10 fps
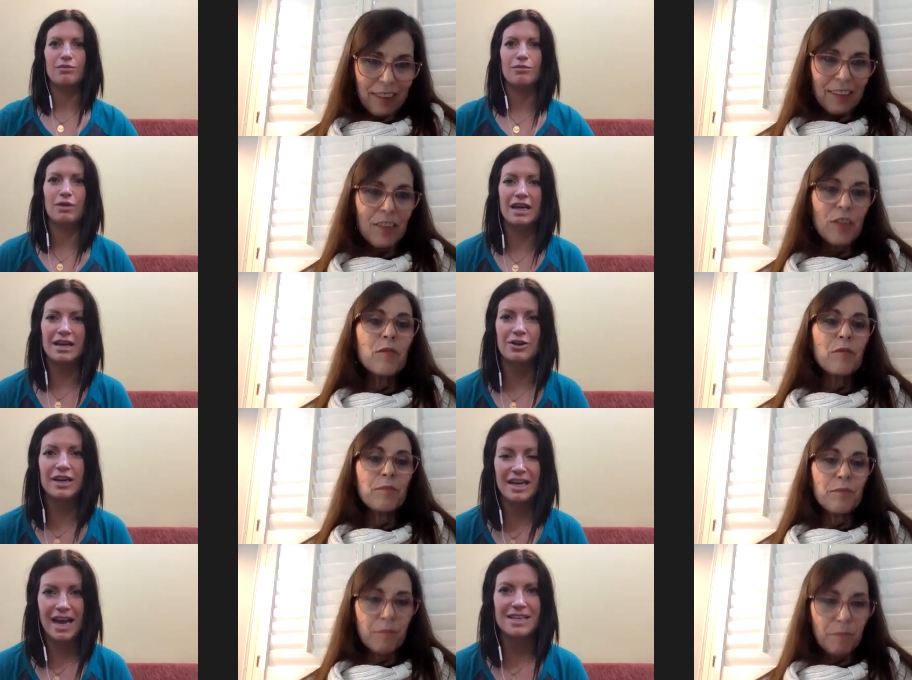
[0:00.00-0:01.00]
Speaker 1: we can
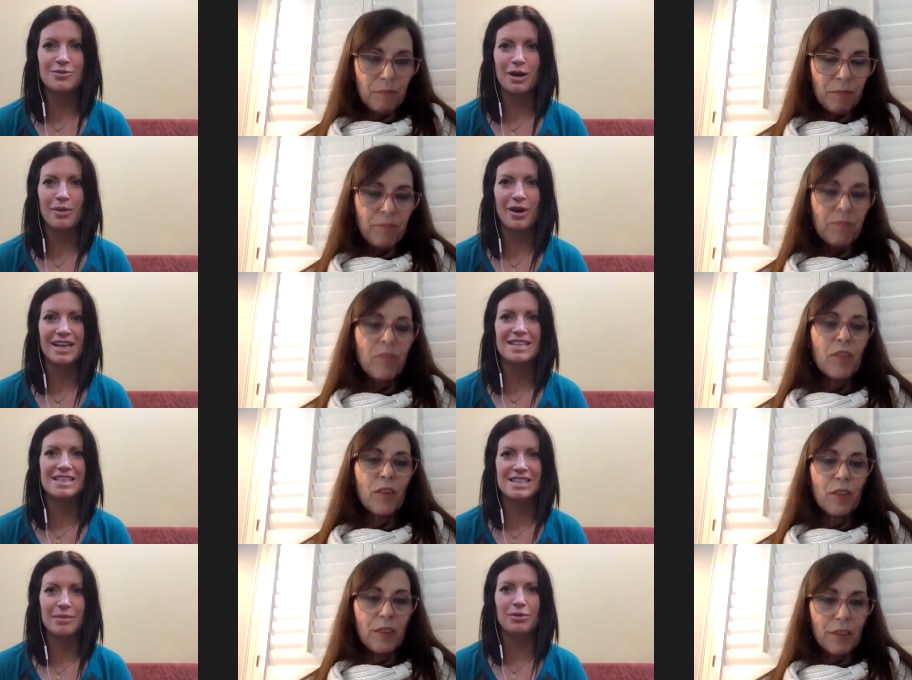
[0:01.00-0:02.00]
connect to our bodies and
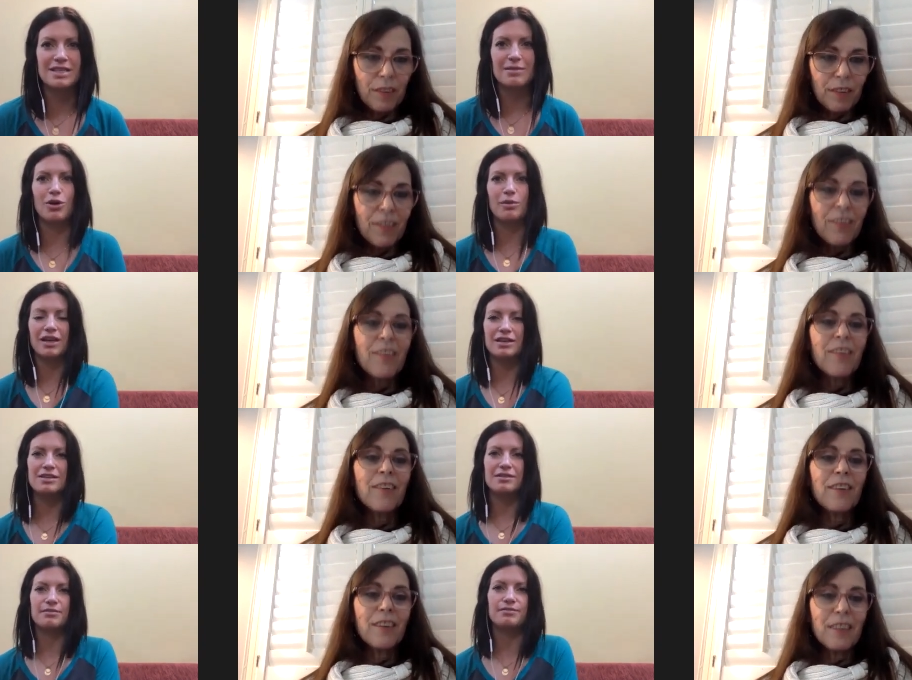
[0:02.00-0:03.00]
to the present moment.
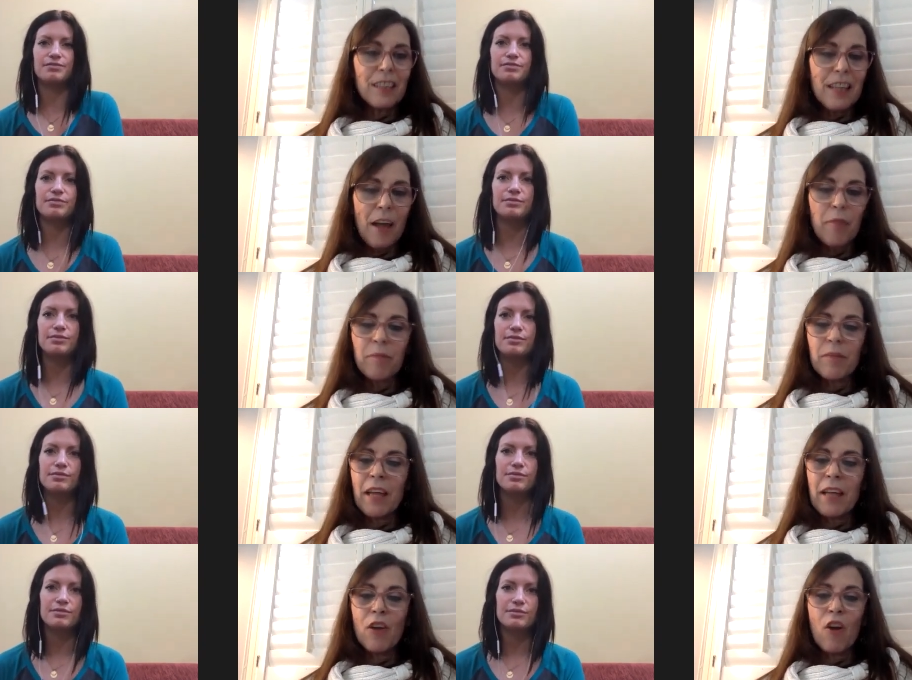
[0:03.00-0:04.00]
Yeah.
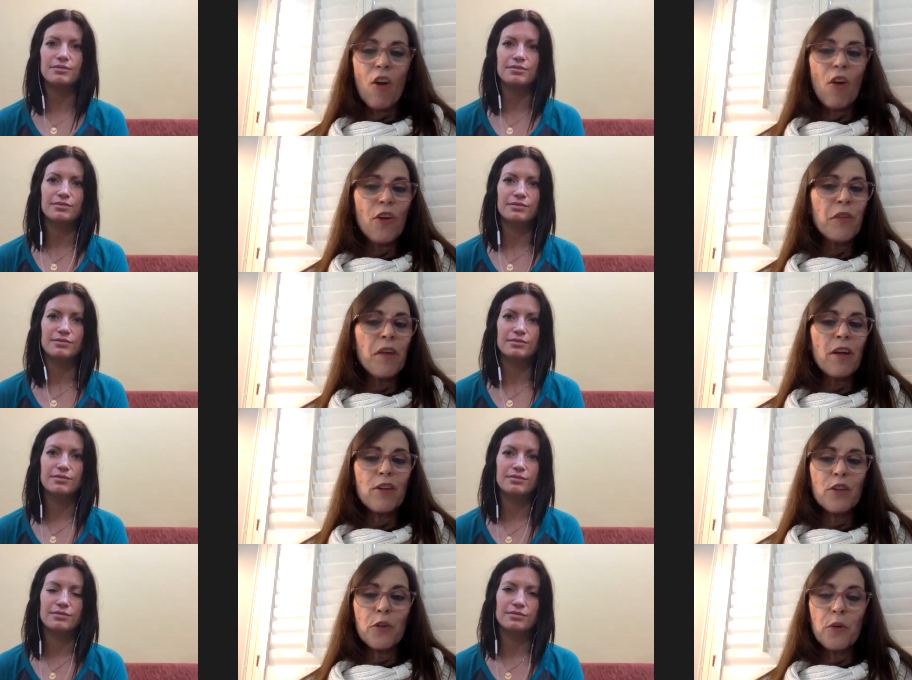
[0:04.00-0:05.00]
Speaker 2: And all you got
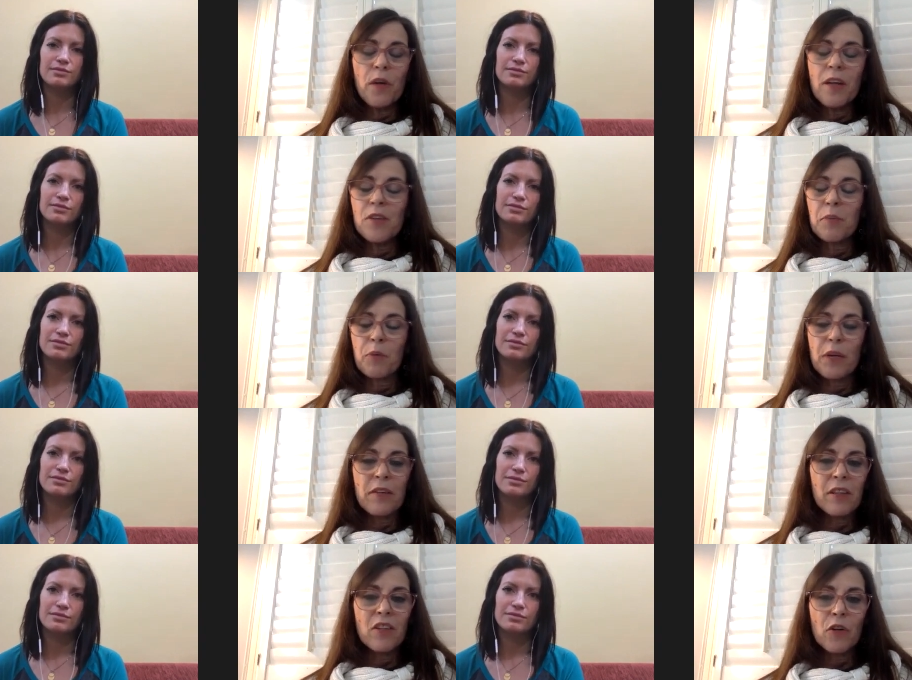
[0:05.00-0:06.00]
to do is
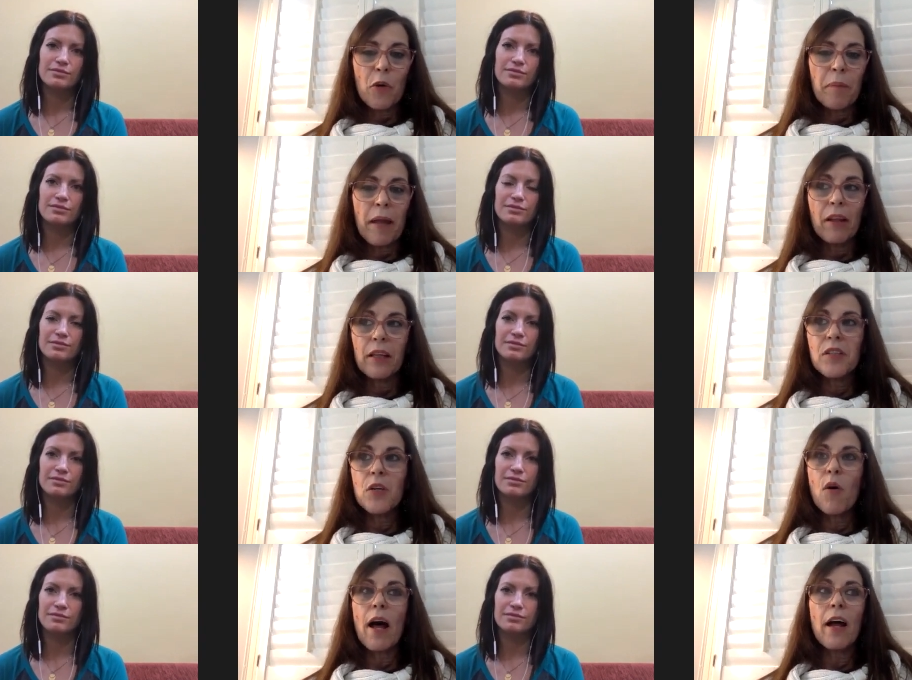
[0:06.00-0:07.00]
breathe into your belly.
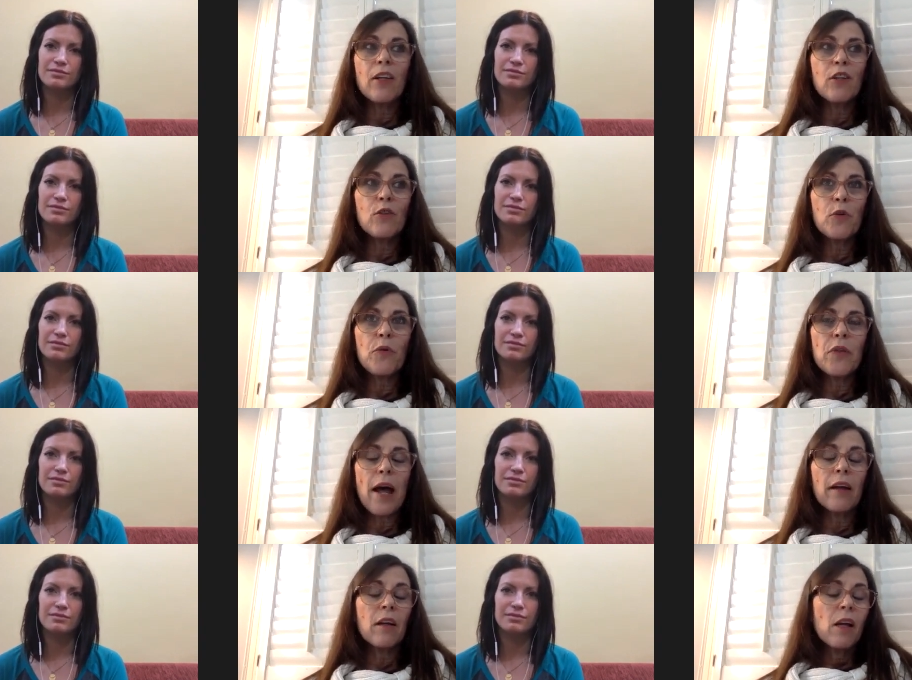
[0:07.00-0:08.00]
So how do you do
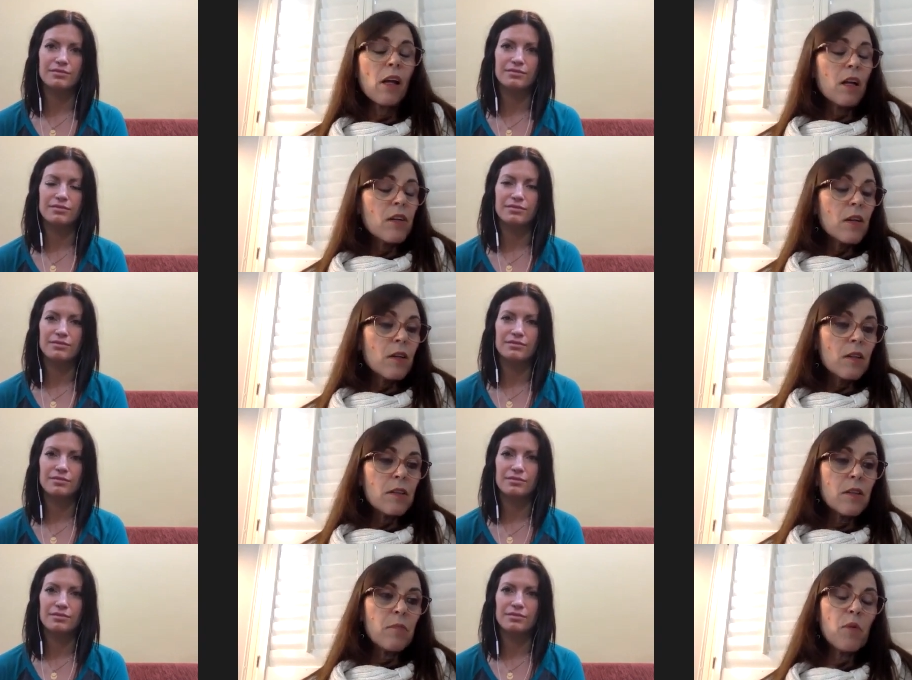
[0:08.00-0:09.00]
that?
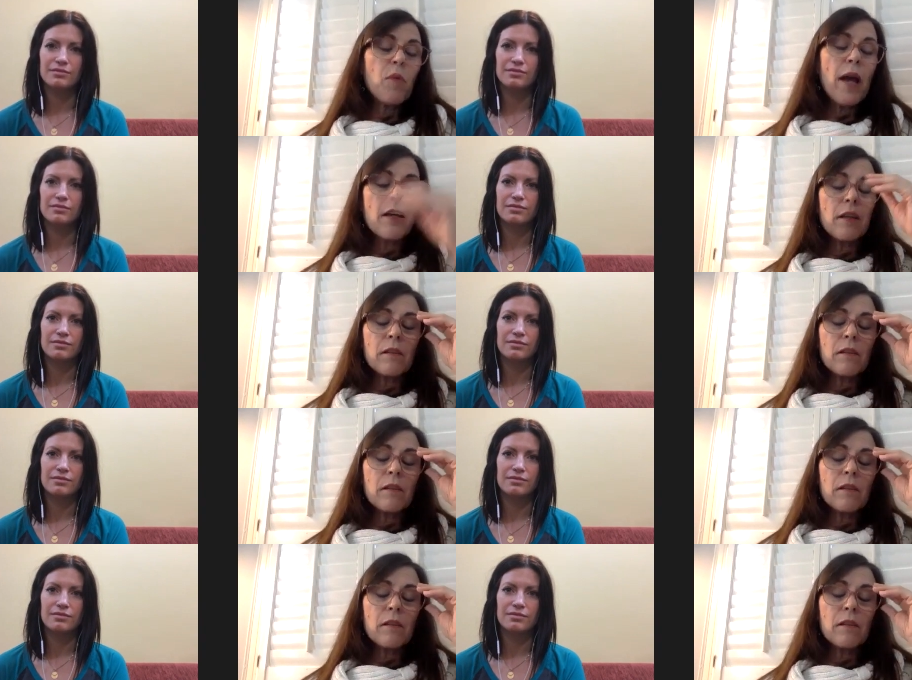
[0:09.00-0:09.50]
Simple way,